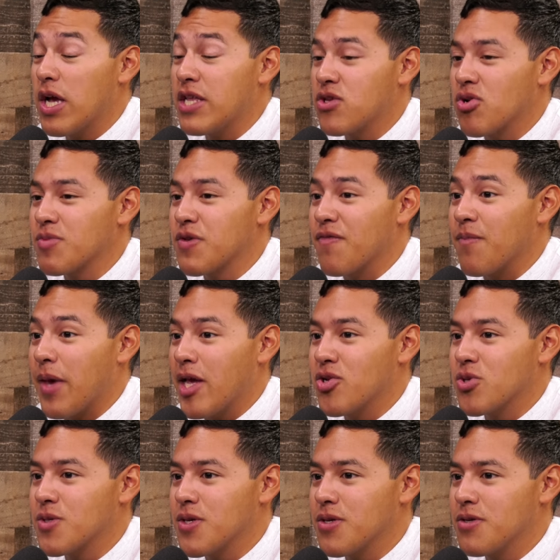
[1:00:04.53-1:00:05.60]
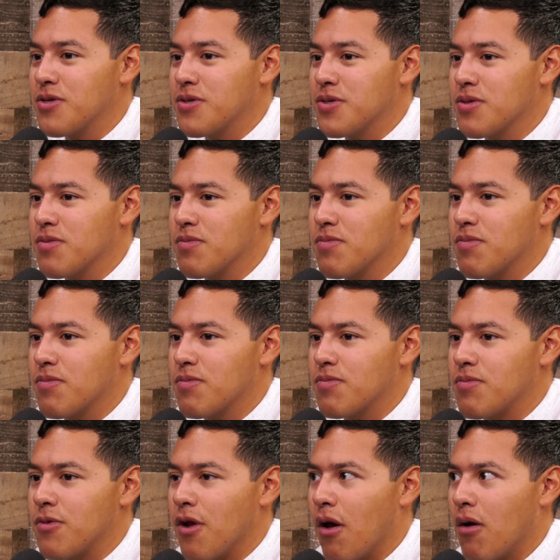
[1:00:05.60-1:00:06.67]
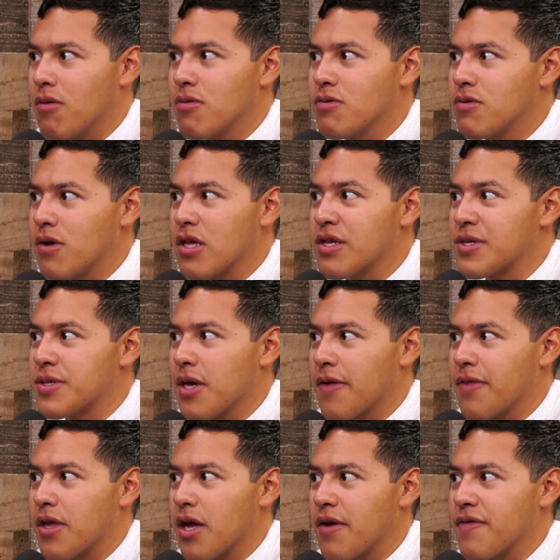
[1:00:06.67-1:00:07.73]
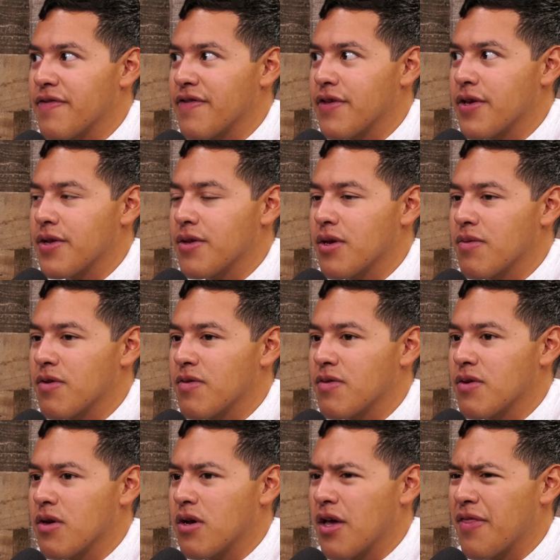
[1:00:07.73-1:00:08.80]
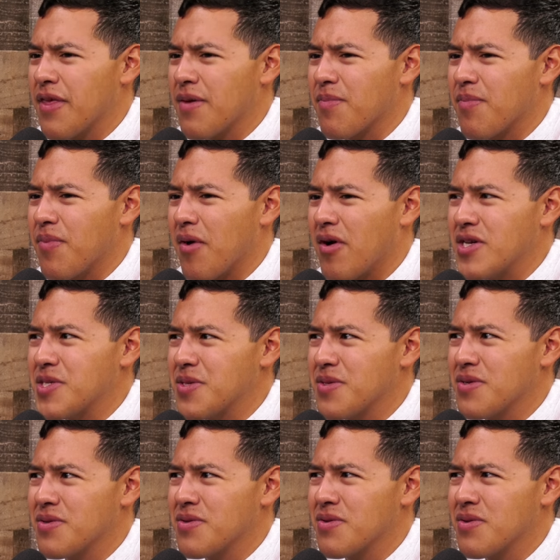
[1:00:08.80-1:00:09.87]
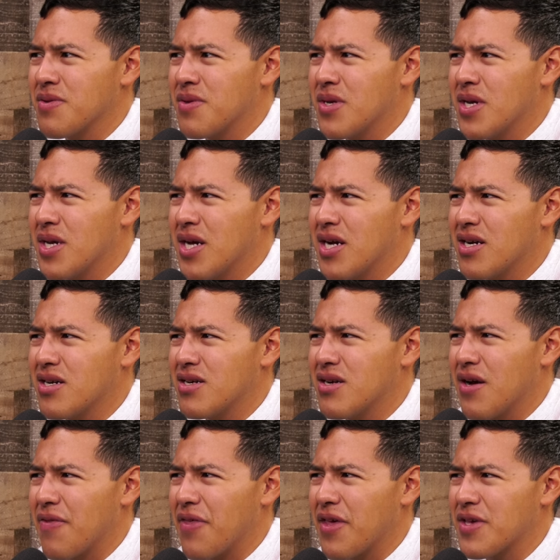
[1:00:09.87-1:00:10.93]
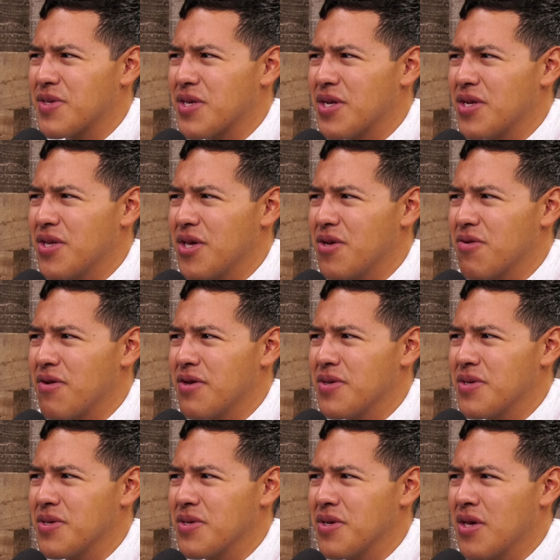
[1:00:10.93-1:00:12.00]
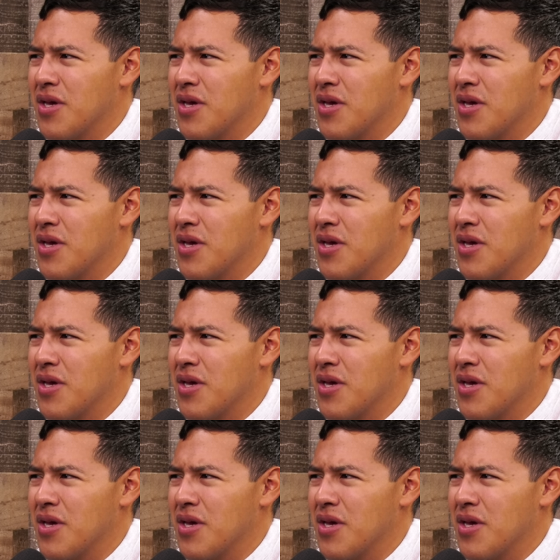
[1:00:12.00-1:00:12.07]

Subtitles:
in terms of major cities, no. At least not that I've seen. I mean, I think Boston, I think, has seen a decrease.